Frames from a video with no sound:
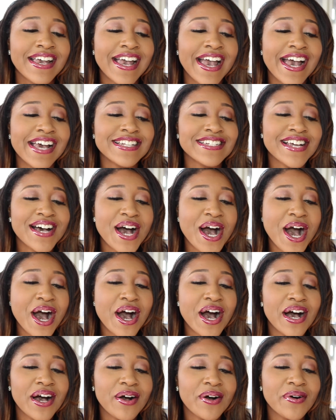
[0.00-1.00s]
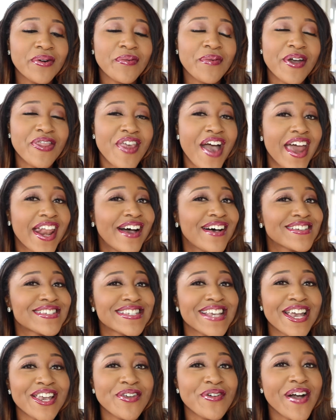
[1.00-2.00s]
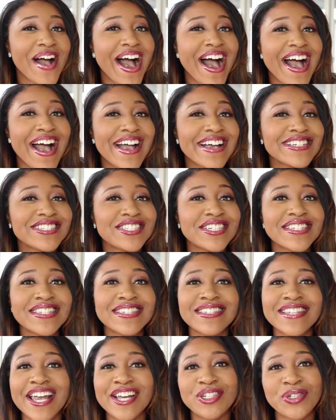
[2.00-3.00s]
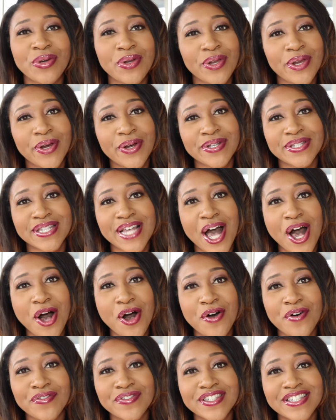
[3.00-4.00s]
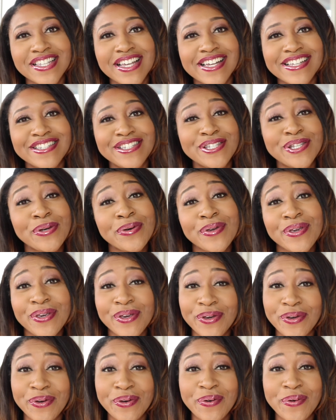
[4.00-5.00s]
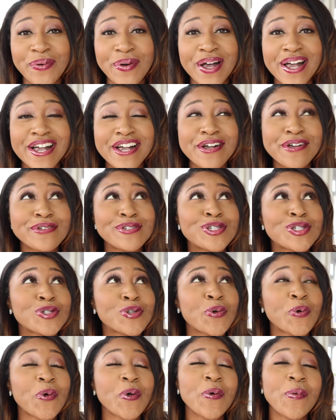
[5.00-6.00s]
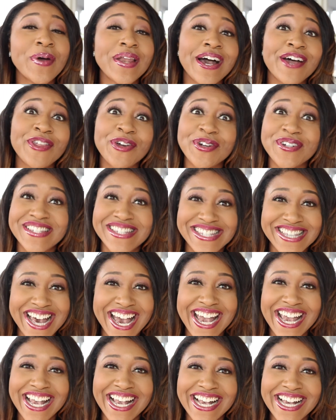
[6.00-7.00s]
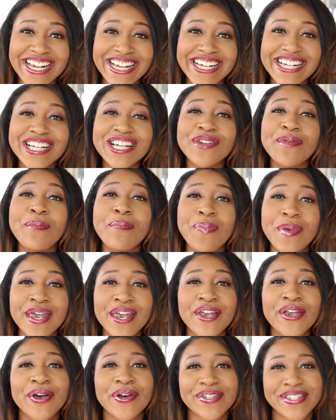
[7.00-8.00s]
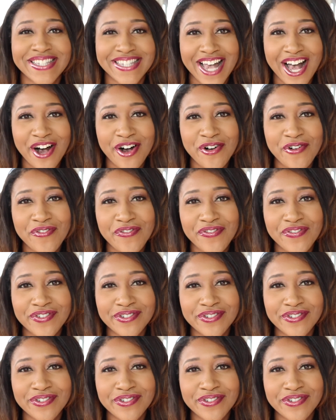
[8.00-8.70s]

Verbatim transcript: And with that, I'll say, you guys, just stay true to yourselves. Do you. Screw what others think. Be yourself.